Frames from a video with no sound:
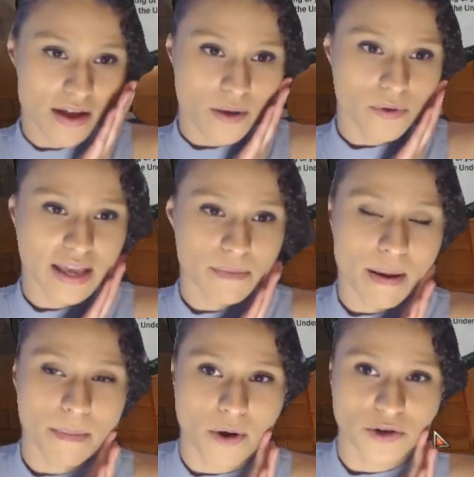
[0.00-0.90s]
We'll keep
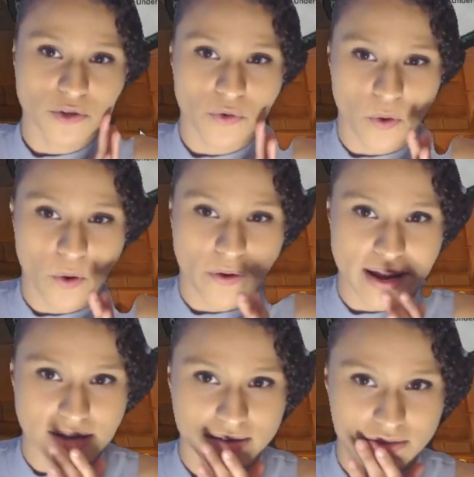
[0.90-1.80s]
up a martial
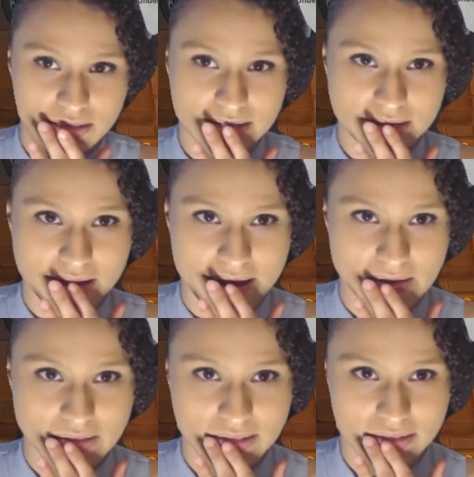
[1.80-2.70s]
glory just in
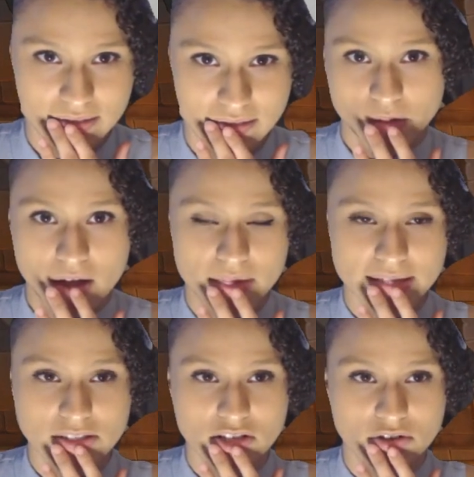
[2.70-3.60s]
case. Oh,
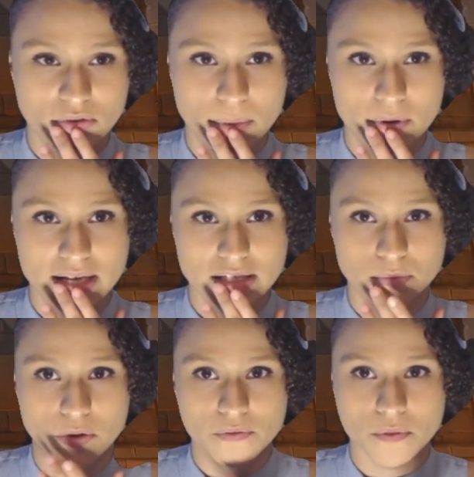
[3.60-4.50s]
that's cute. Opponent gets
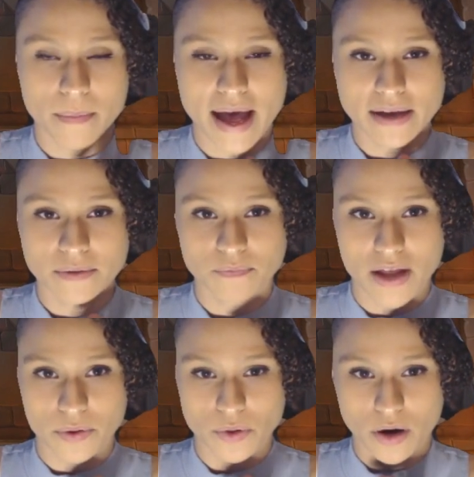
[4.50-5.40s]
both of them back.
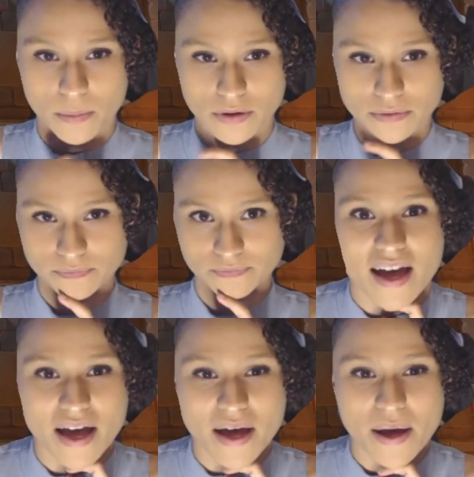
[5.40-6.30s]
How adorable.
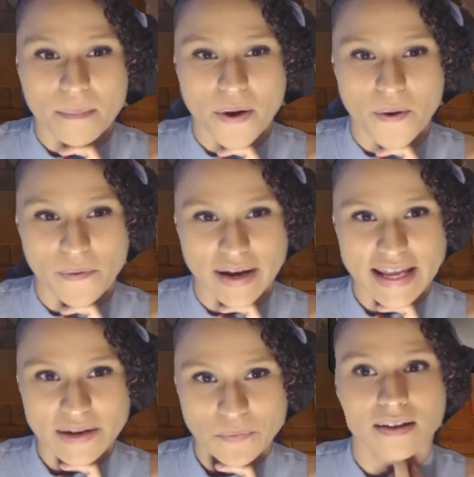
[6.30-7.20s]

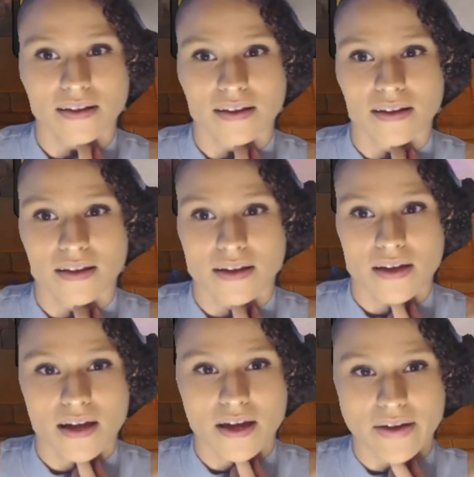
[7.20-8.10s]
Opponent.
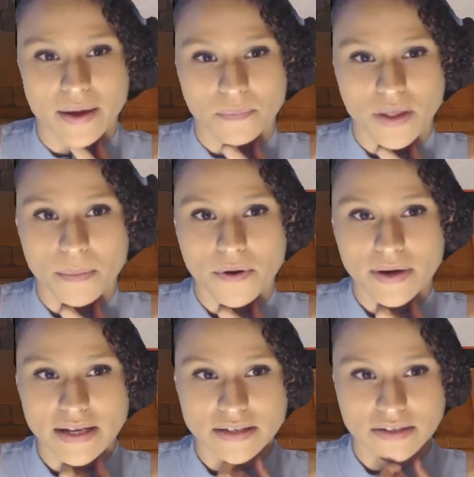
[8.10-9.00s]
Okay,
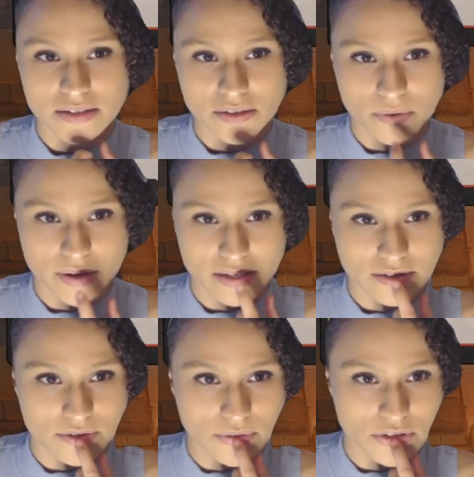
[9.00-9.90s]
opponent is just going
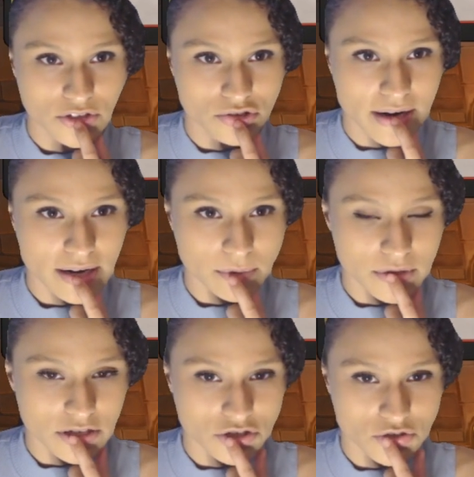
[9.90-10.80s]
to straight up
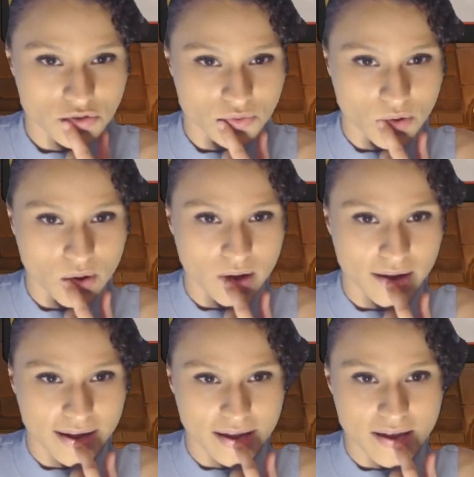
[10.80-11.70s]

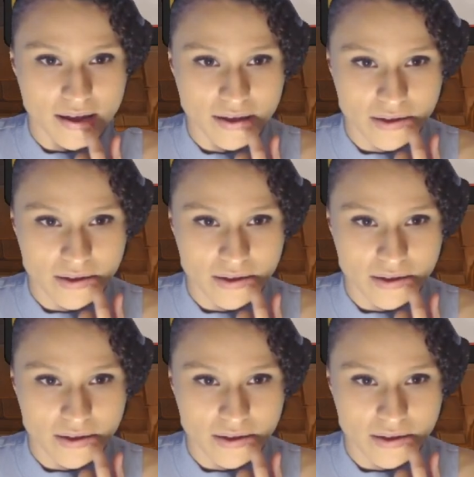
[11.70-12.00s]
destroy